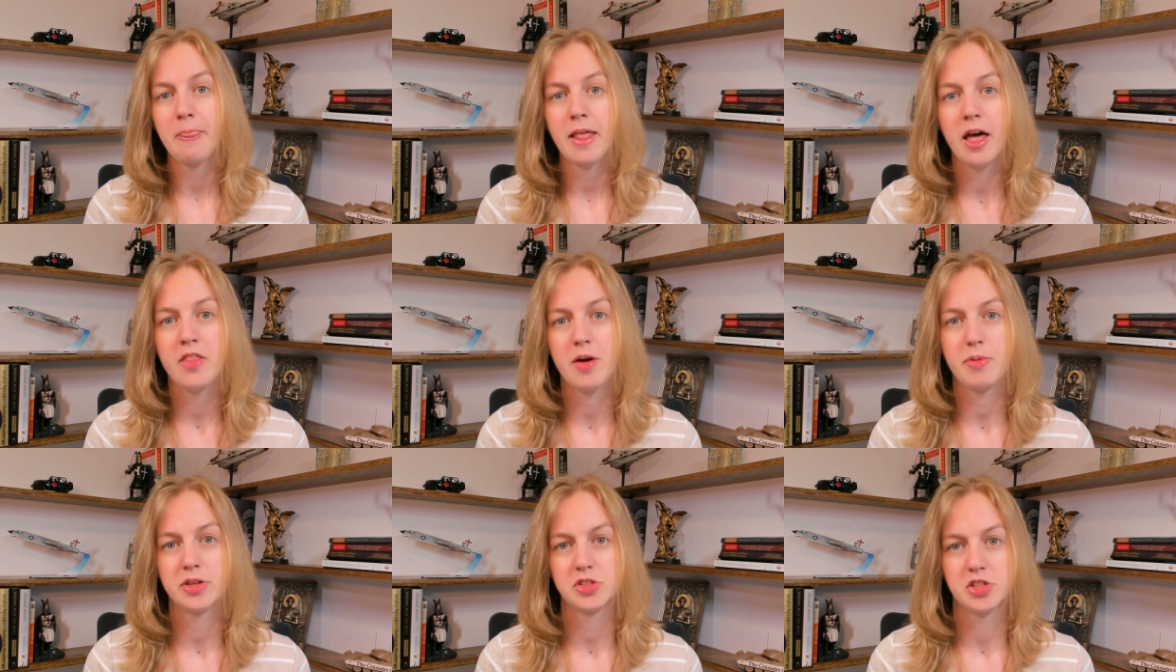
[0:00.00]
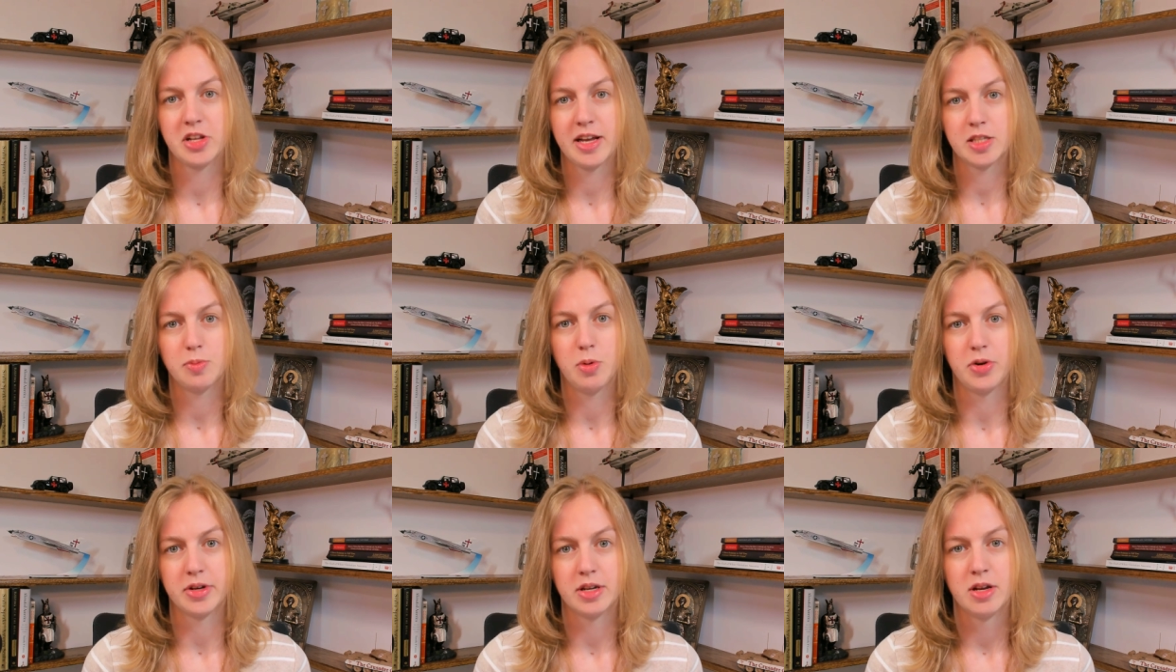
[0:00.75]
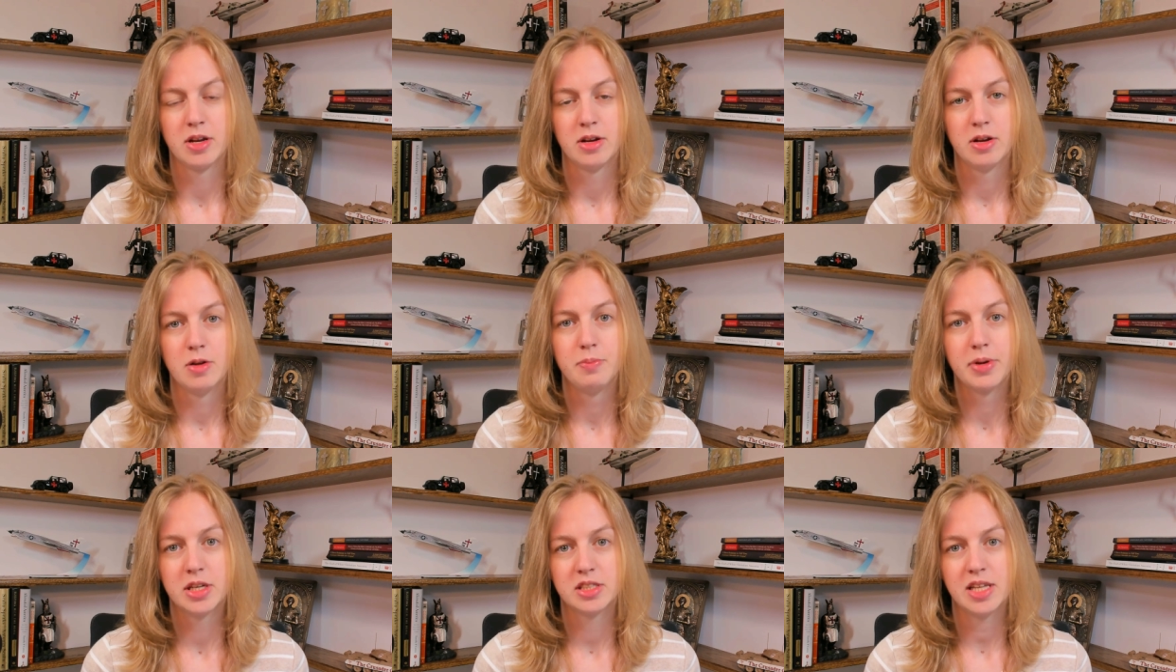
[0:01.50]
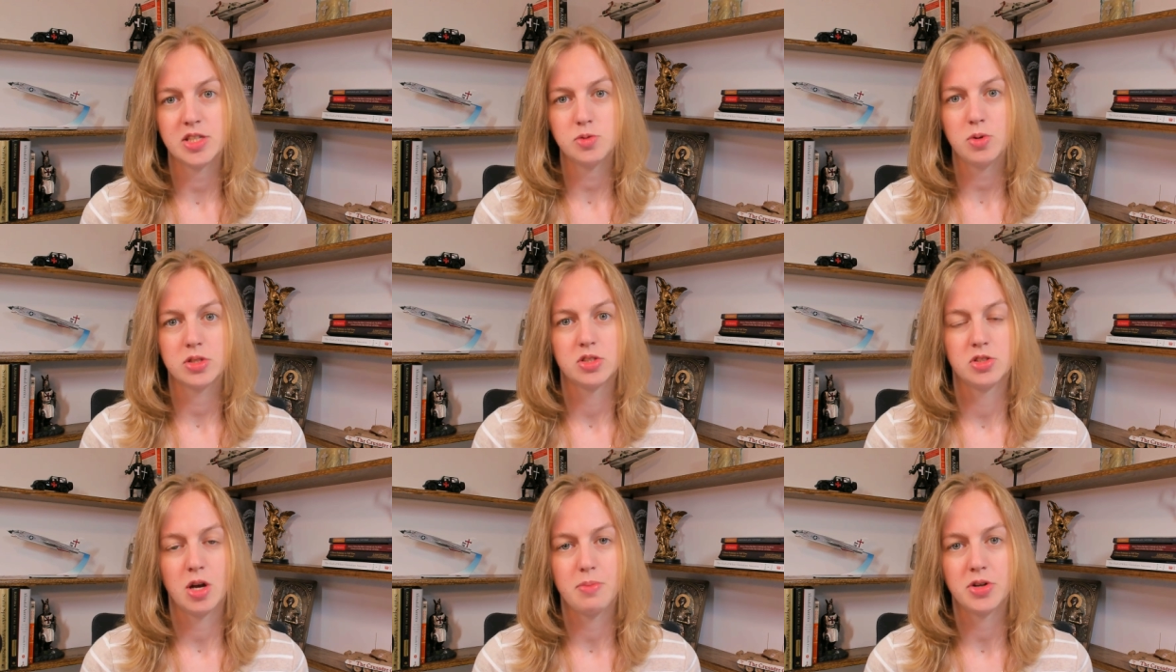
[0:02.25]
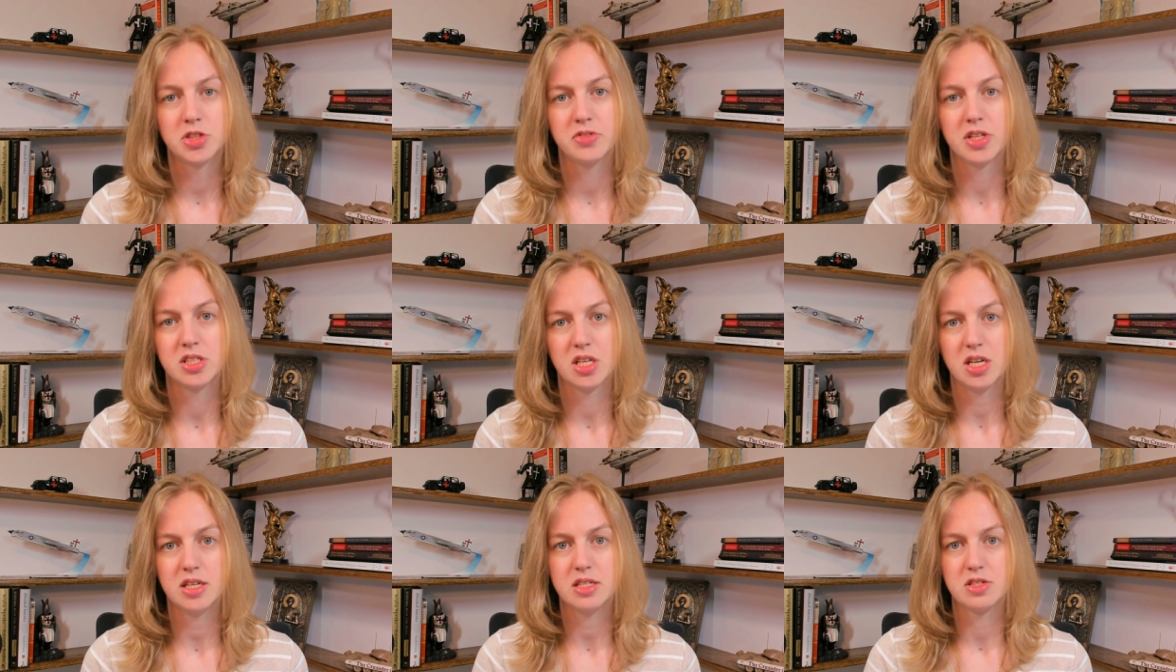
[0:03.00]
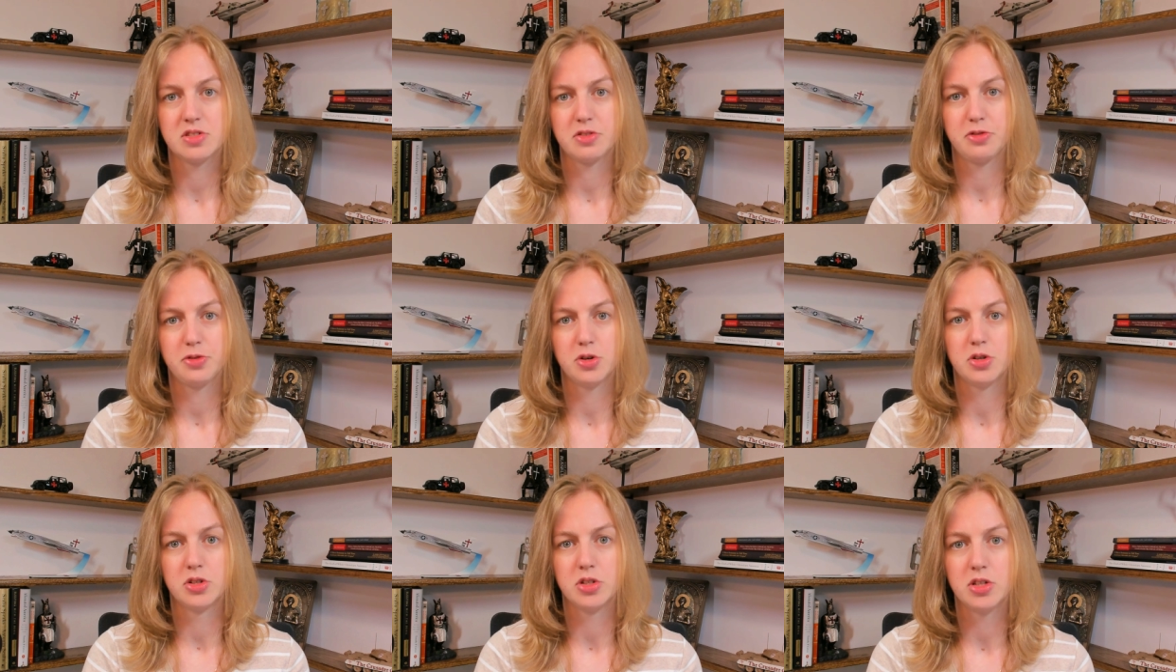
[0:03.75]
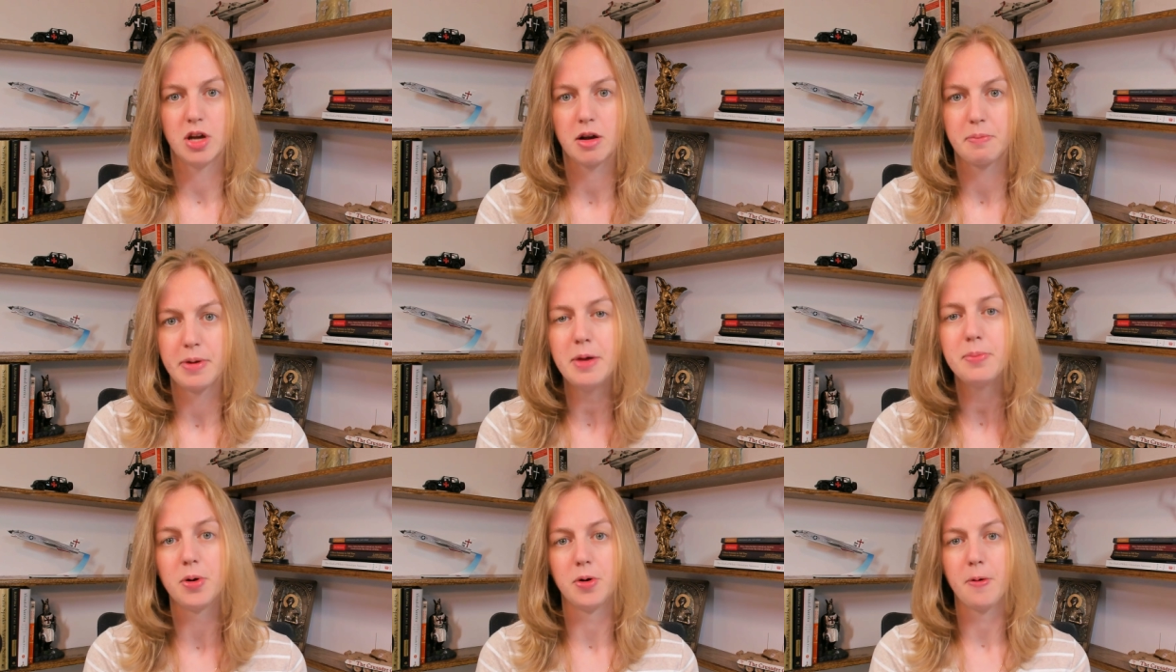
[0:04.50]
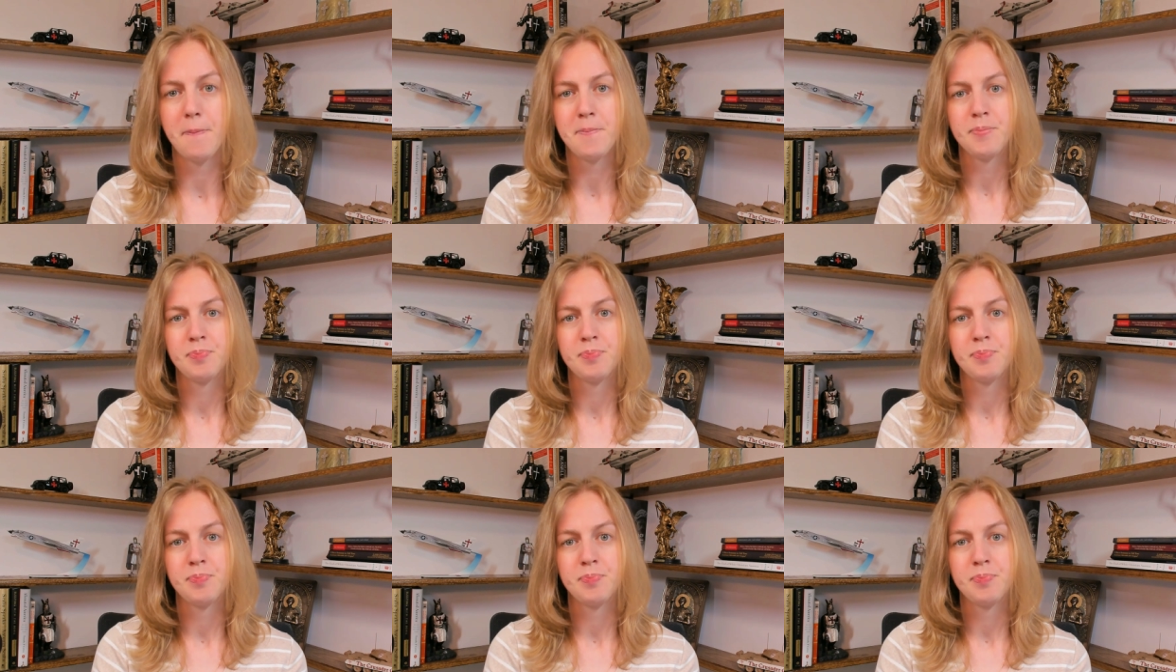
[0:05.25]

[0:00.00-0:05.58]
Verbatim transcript: And that brings us to the next point. Because that's what so much of this is for young people